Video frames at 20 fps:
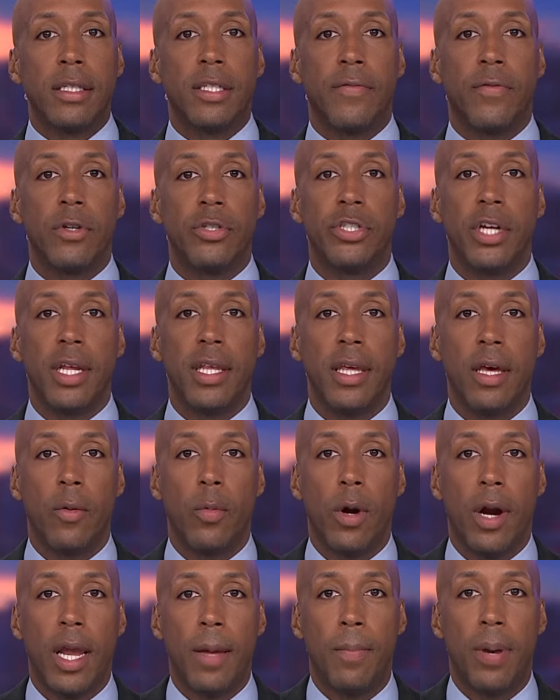To
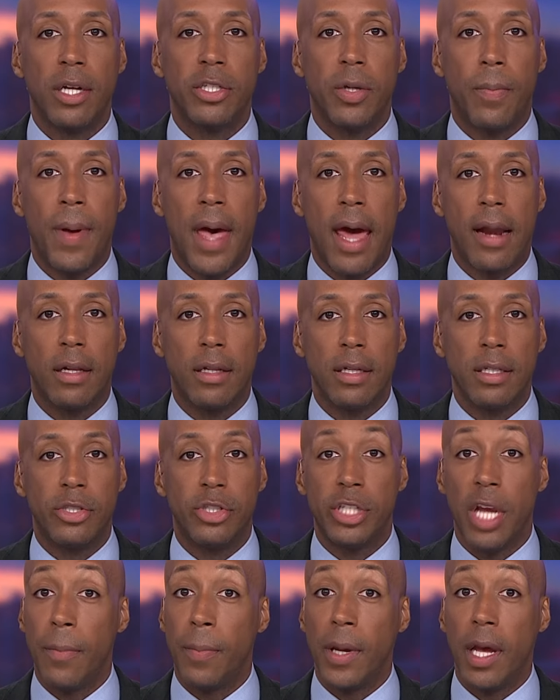Virginia, where a budget battle
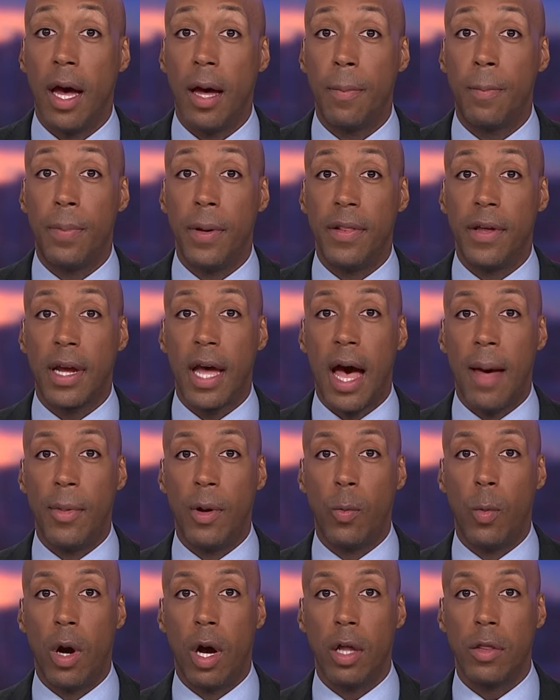is shaping up in the
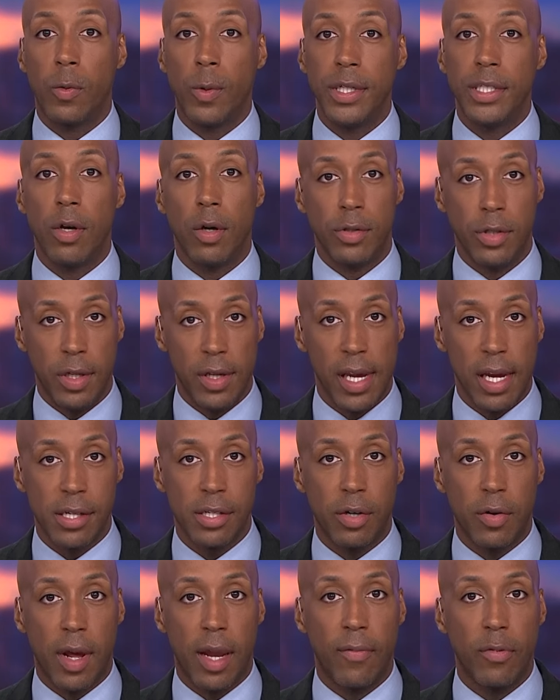Commonwealth. We told you
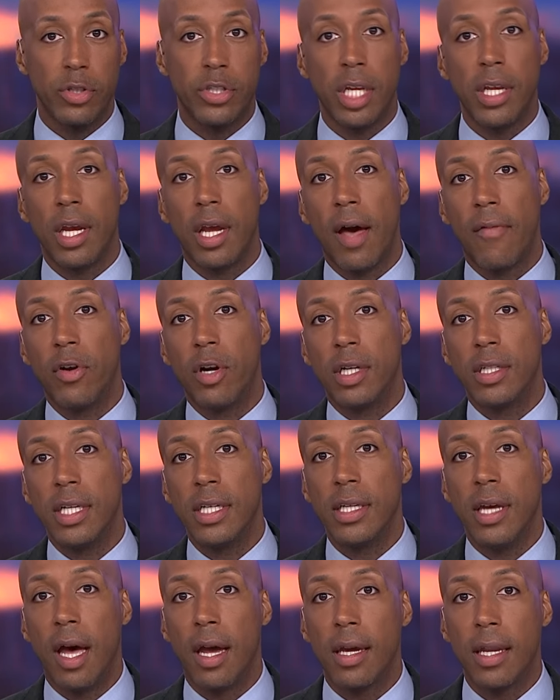yesterday, Virginia Governor
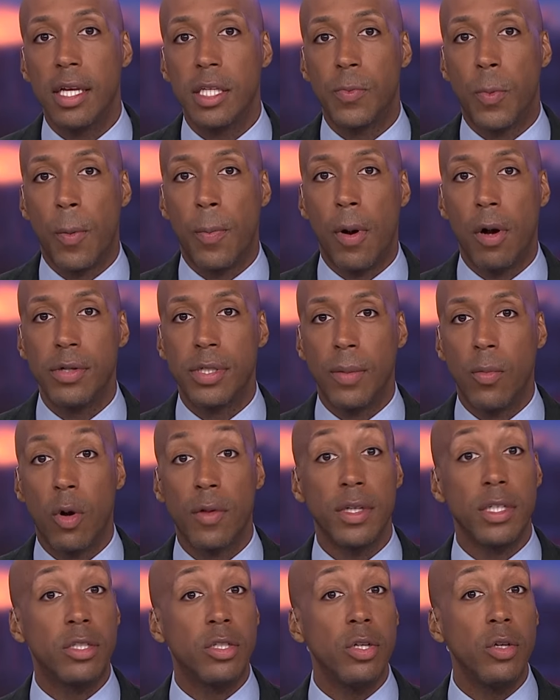Glenn Youngkin is proposing
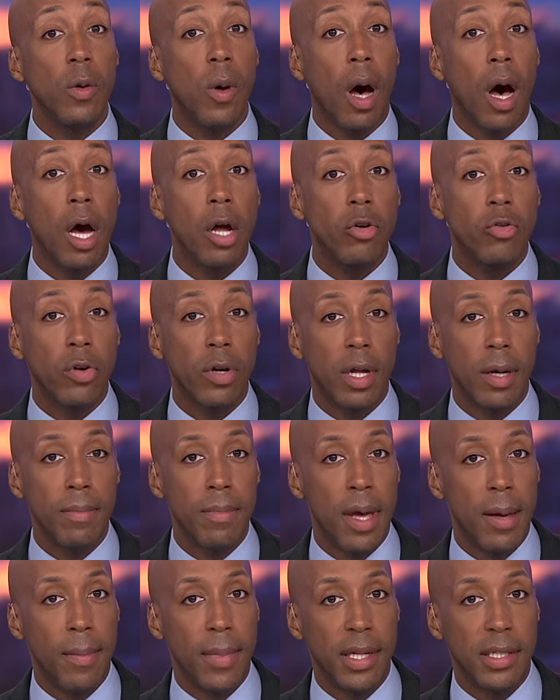more than 200
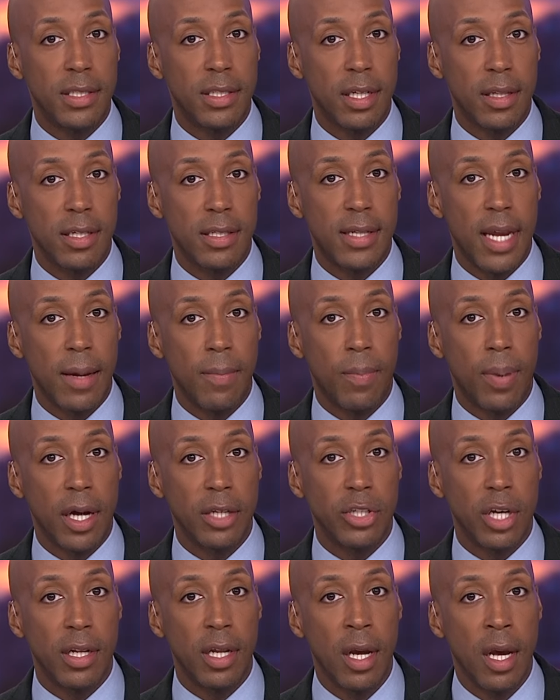amendments to the state
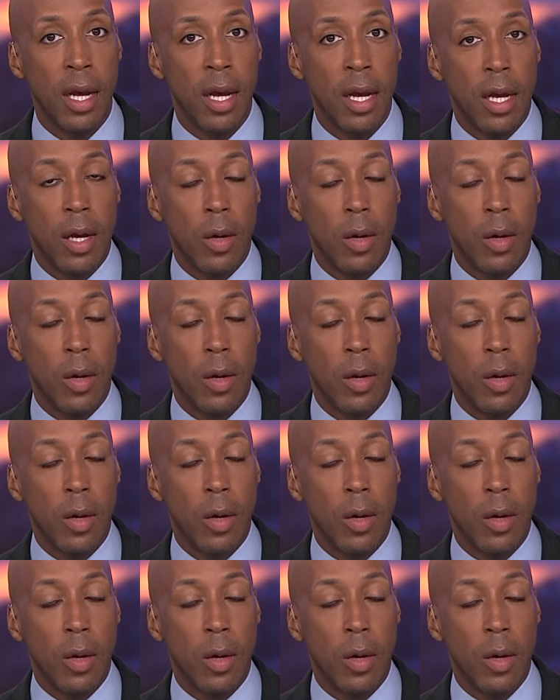budget.